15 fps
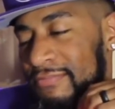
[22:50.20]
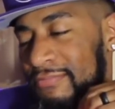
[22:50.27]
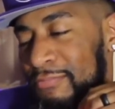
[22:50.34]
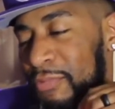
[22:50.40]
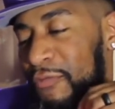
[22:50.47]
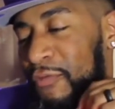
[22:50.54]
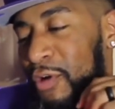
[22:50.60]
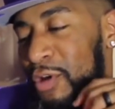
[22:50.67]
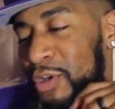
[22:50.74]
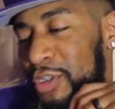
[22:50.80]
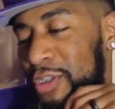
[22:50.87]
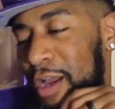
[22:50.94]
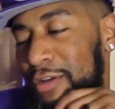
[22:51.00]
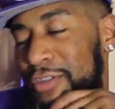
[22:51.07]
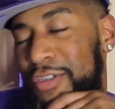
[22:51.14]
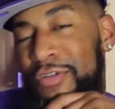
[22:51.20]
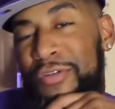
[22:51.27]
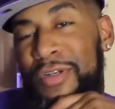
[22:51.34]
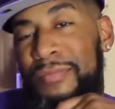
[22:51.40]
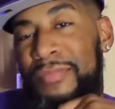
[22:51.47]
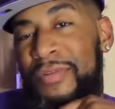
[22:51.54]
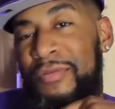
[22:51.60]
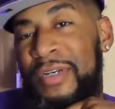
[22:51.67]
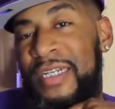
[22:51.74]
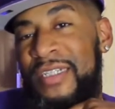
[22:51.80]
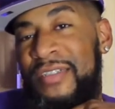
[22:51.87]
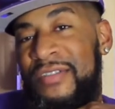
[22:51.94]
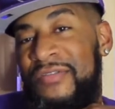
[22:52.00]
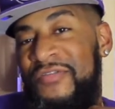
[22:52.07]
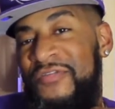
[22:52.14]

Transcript: before you start shooting them threes.